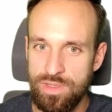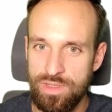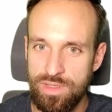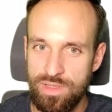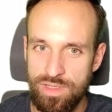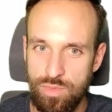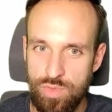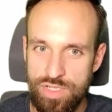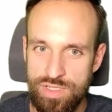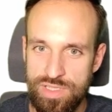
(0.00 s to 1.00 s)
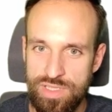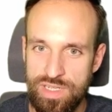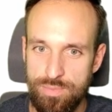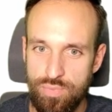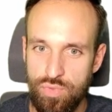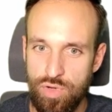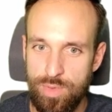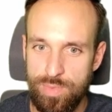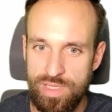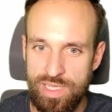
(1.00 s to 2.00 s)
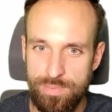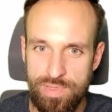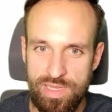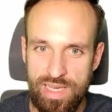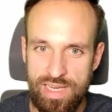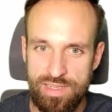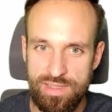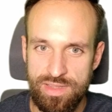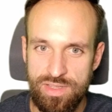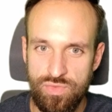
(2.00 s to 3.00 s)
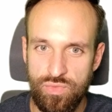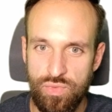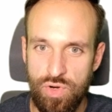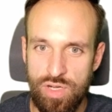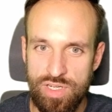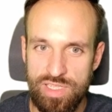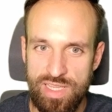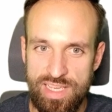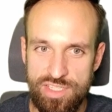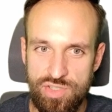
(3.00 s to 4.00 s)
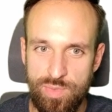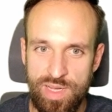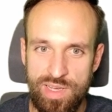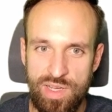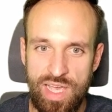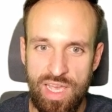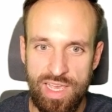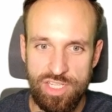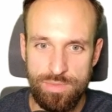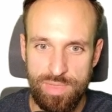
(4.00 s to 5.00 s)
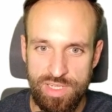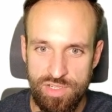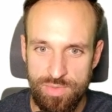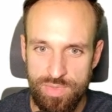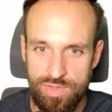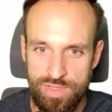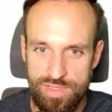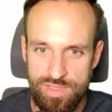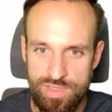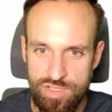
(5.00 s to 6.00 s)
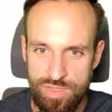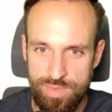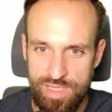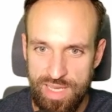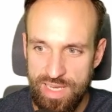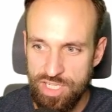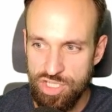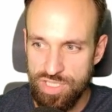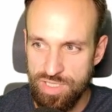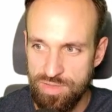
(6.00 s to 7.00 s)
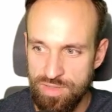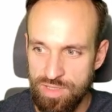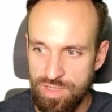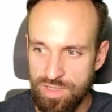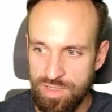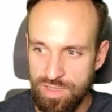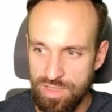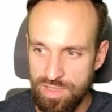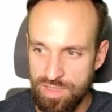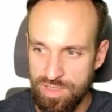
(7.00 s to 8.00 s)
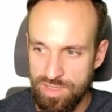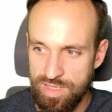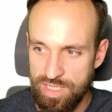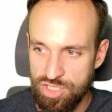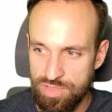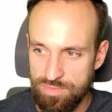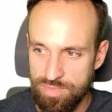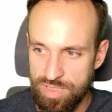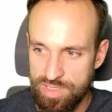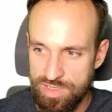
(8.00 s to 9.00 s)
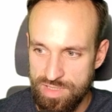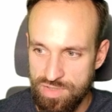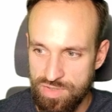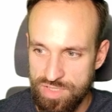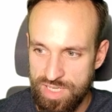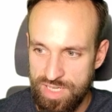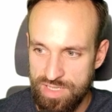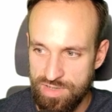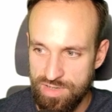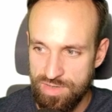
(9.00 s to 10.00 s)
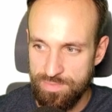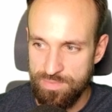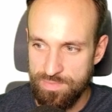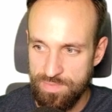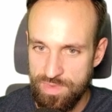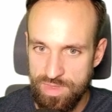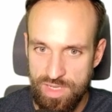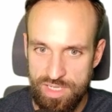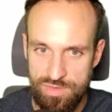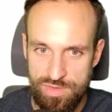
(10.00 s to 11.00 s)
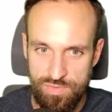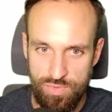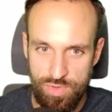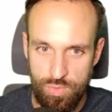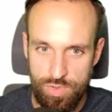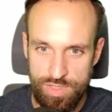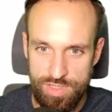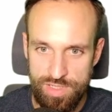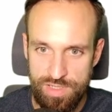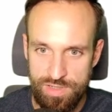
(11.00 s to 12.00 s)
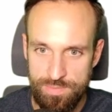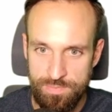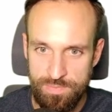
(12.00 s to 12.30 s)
we should see that I probably applied the wrong class to my action button component. So this should be action action buttons container. Did I use a wrong word in here?